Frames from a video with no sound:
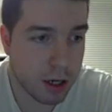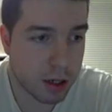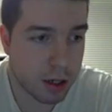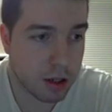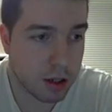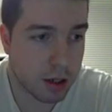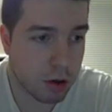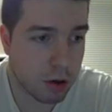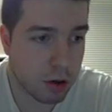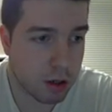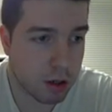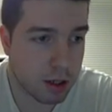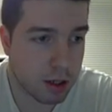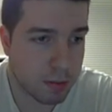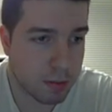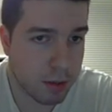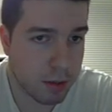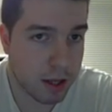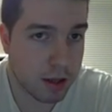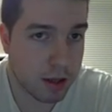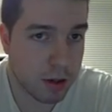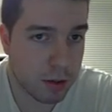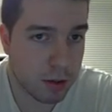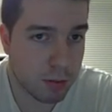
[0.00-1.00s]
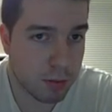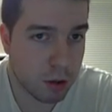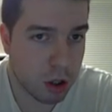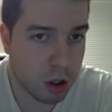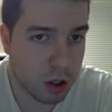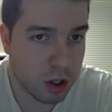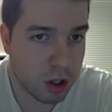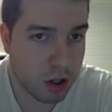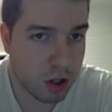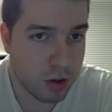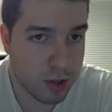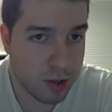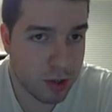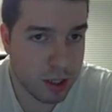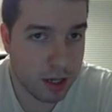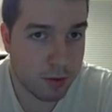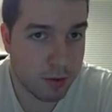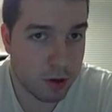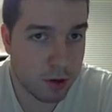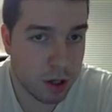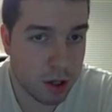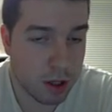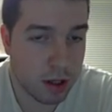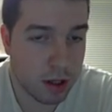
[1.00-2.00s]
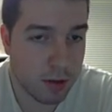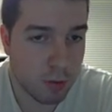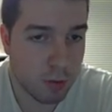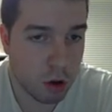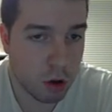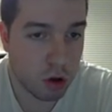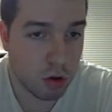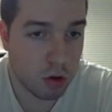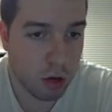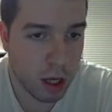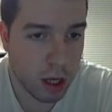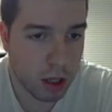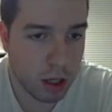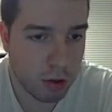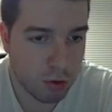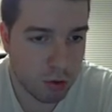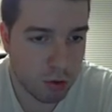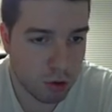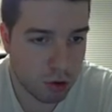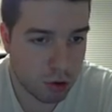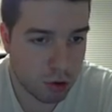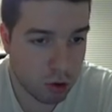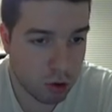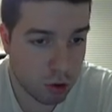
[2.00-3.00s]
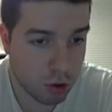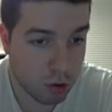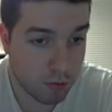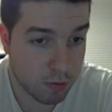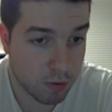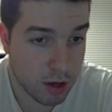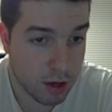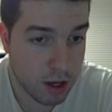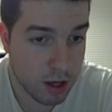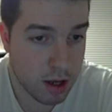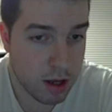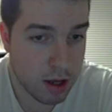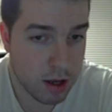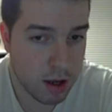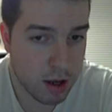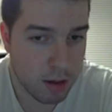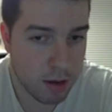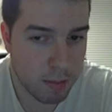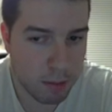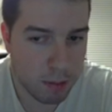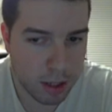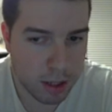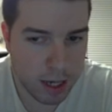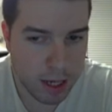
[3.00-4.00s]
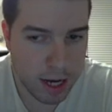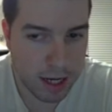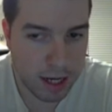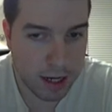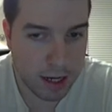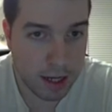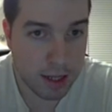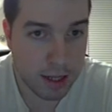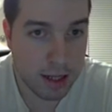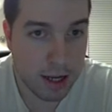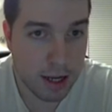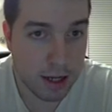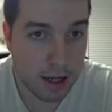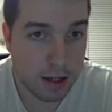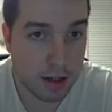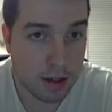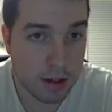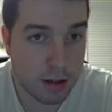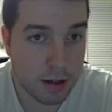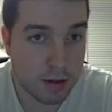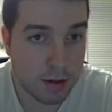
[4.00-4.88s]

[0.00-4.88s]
They're gonna spend their molotovs and everything. They want to get control of banana, and then